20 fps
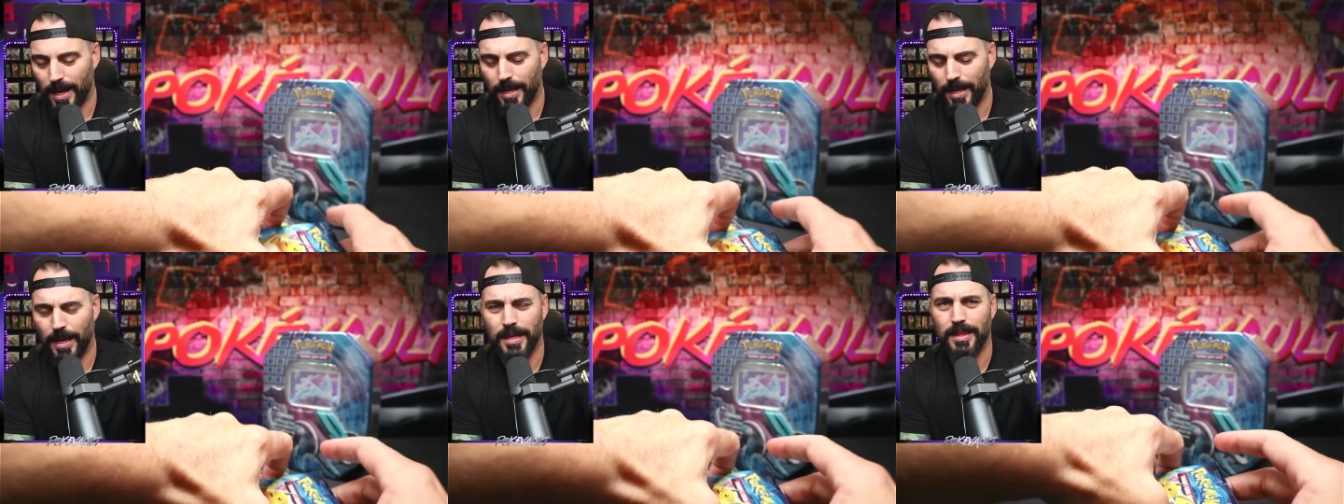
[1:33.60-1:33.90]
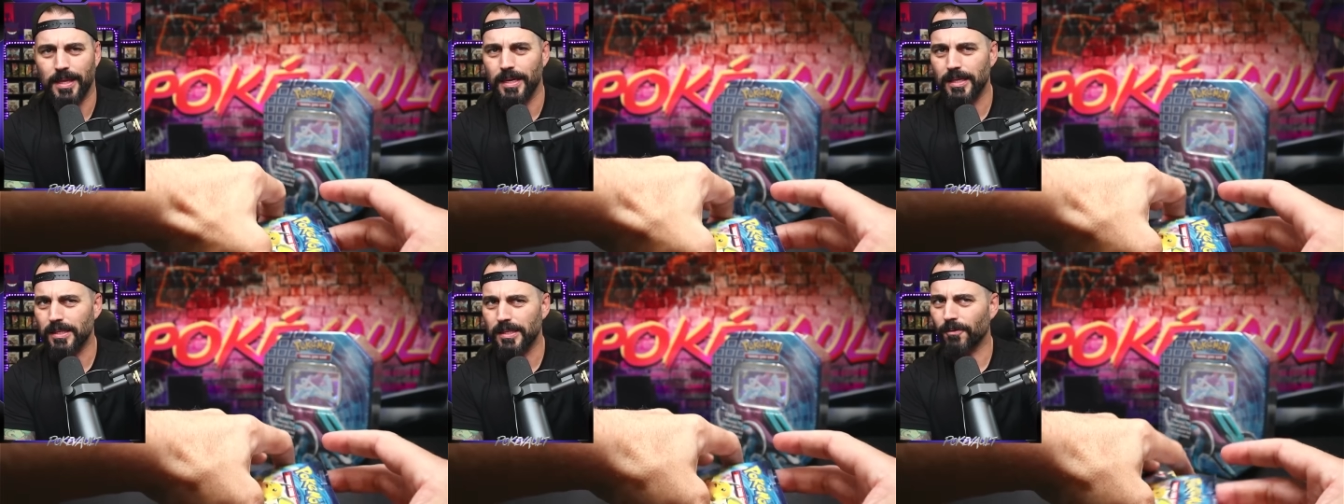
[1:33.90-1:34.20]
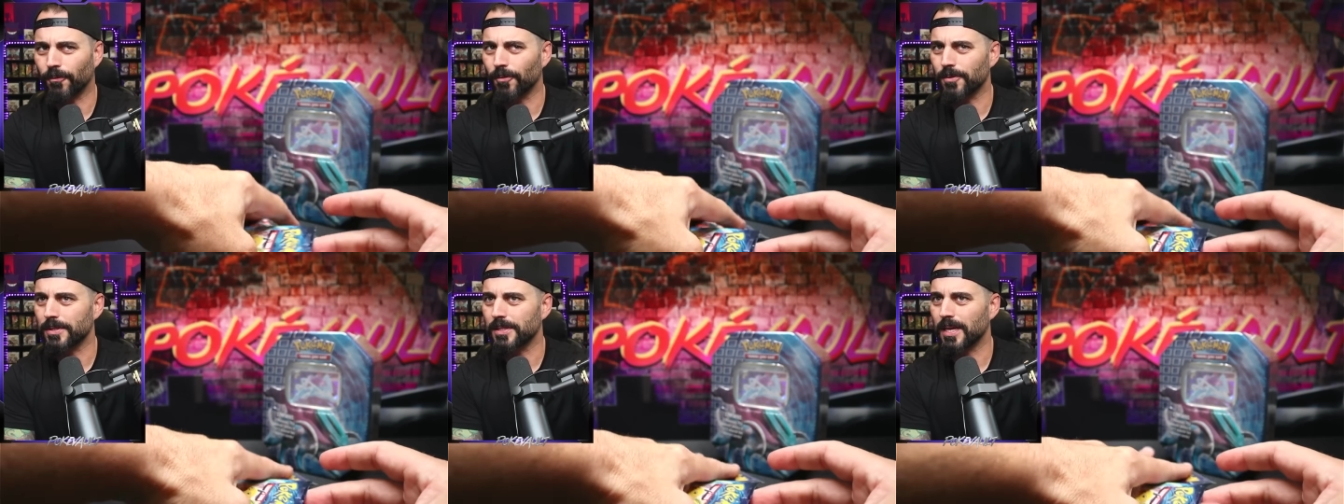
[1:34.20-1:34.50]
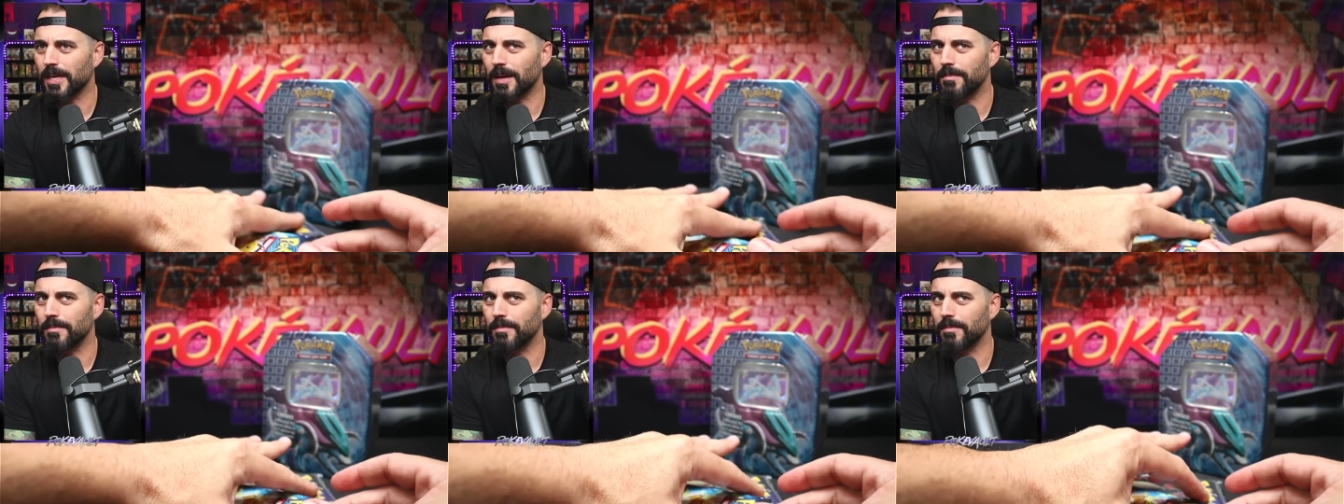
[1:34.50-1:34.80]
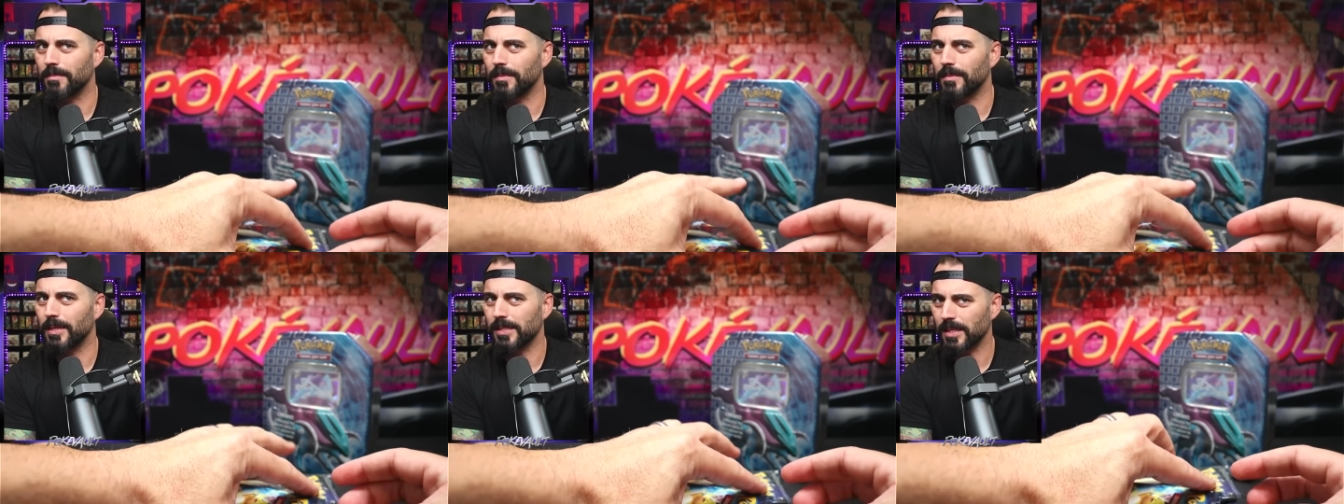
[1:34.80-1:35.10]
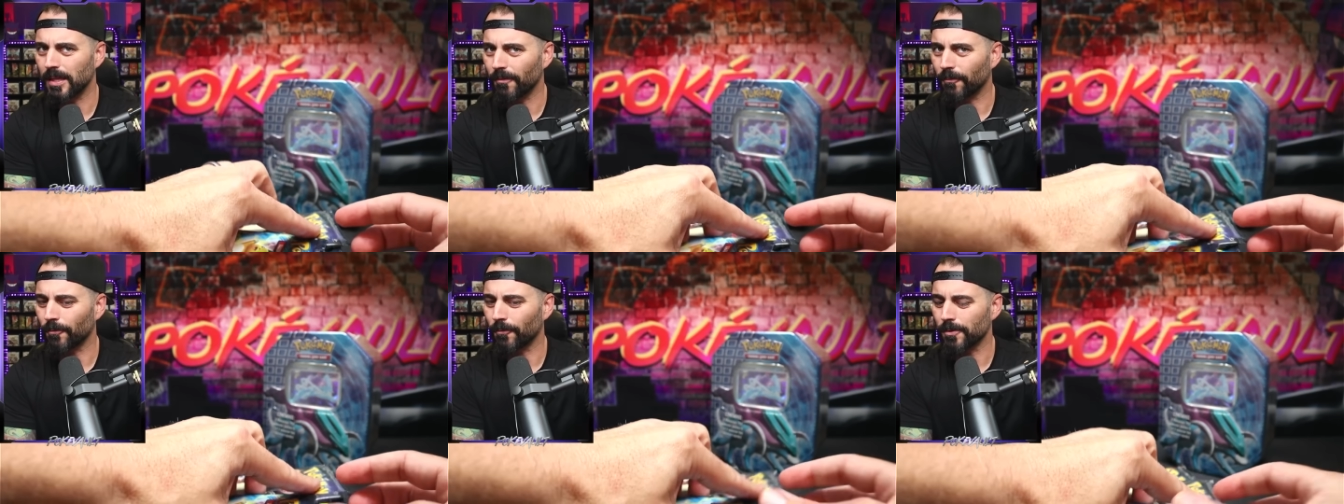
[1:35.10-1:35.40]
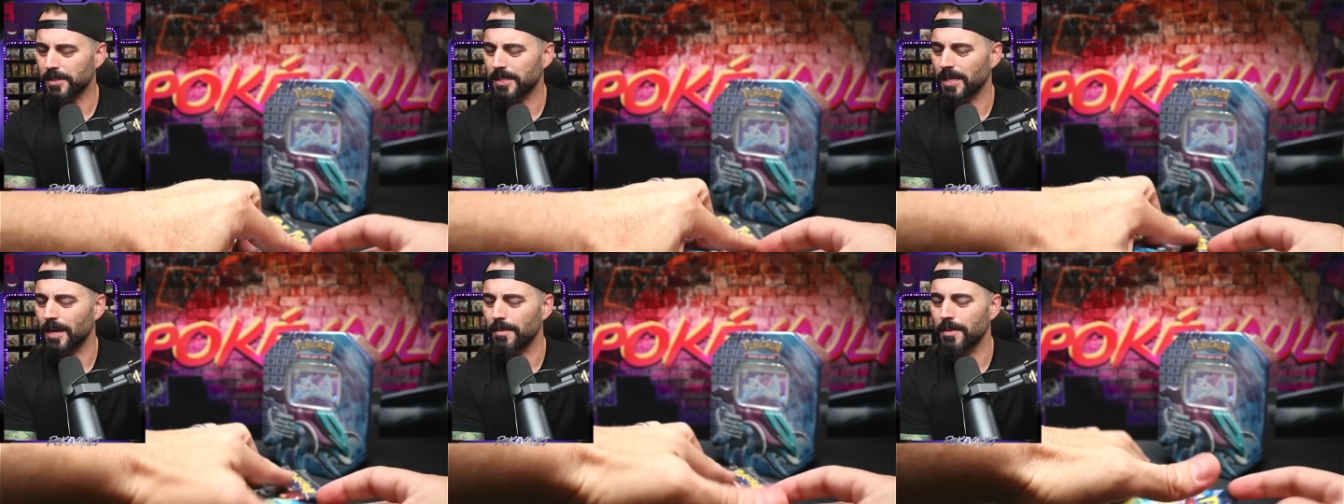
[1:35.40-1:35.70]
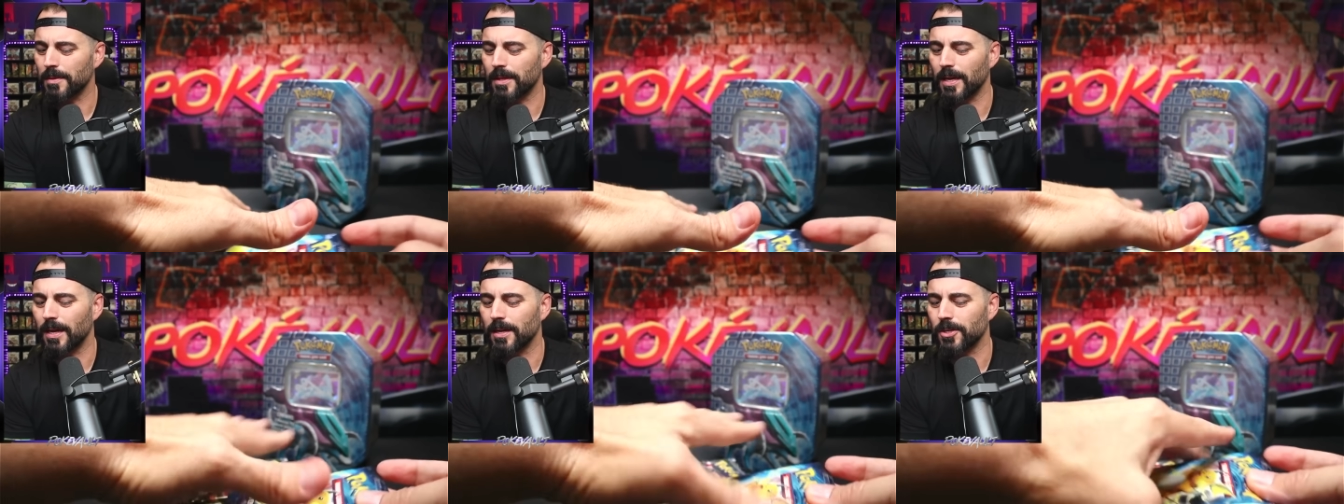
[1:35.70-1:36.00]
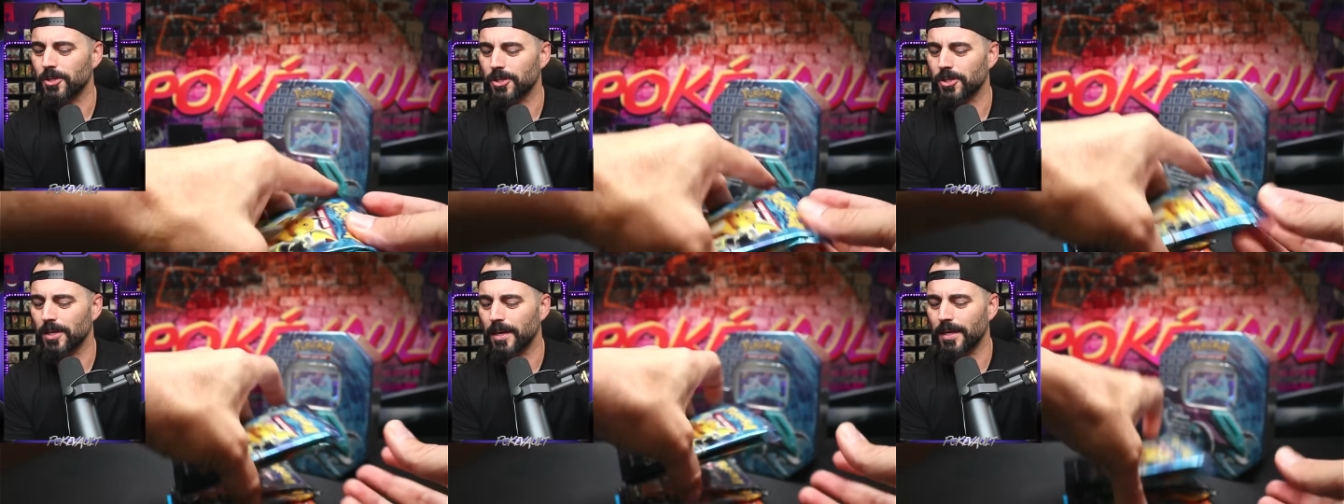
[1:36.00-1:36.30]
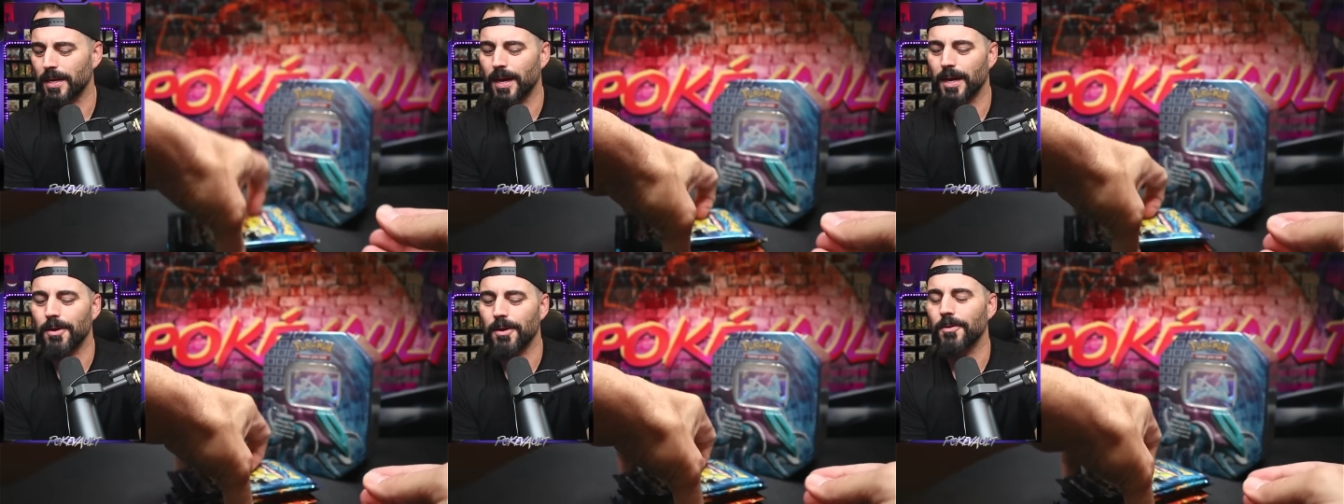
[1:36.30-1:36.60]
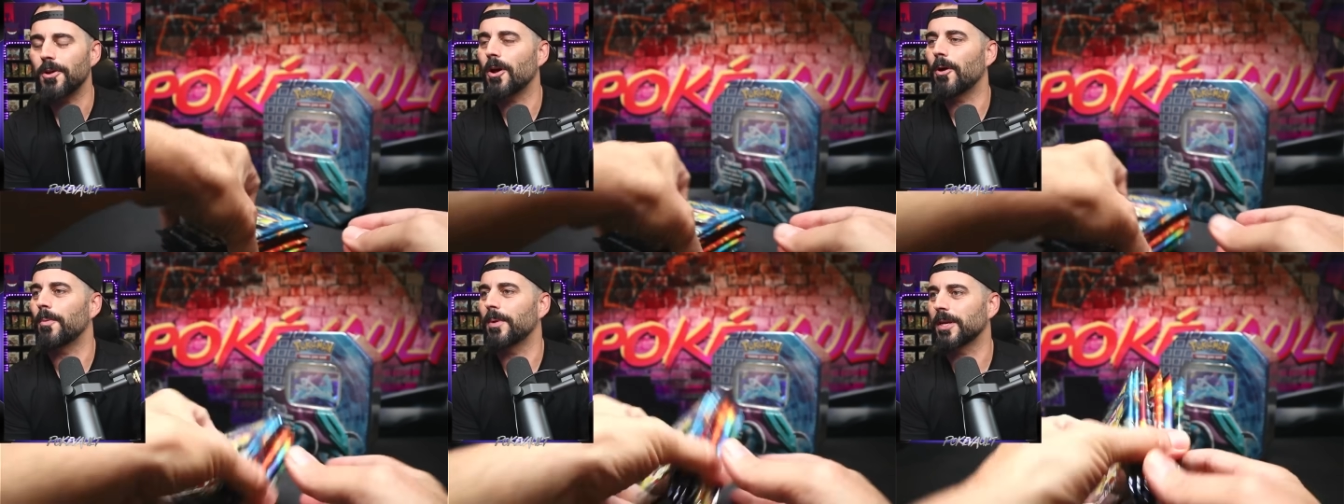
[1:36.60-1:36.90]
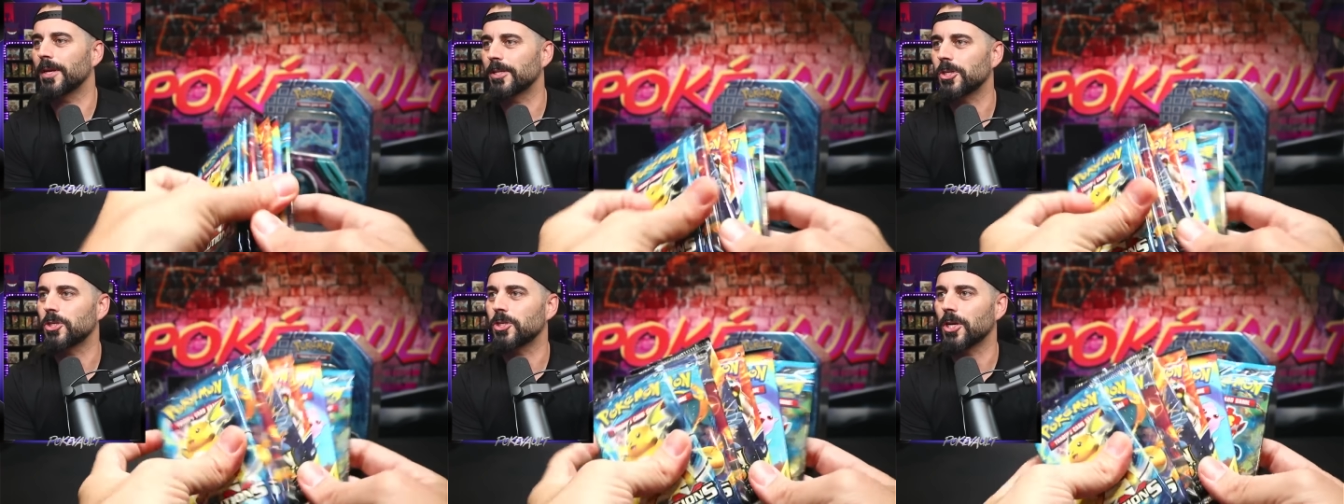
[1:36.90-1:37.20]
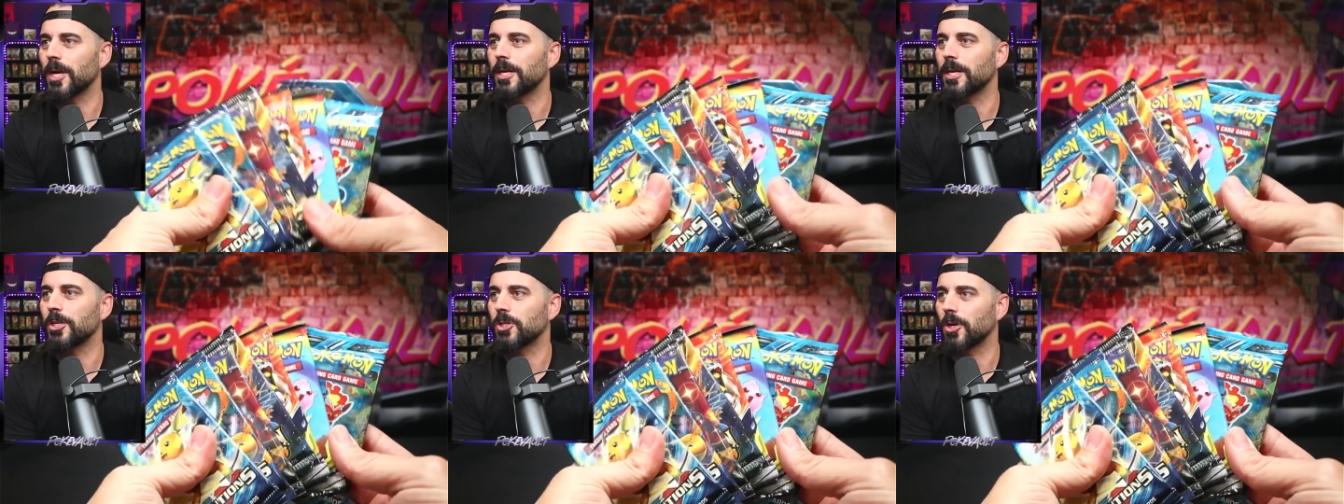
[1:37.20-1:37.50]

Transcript: and I think it's the first time the first time that they had a shiny. I don't know, but it's a shiny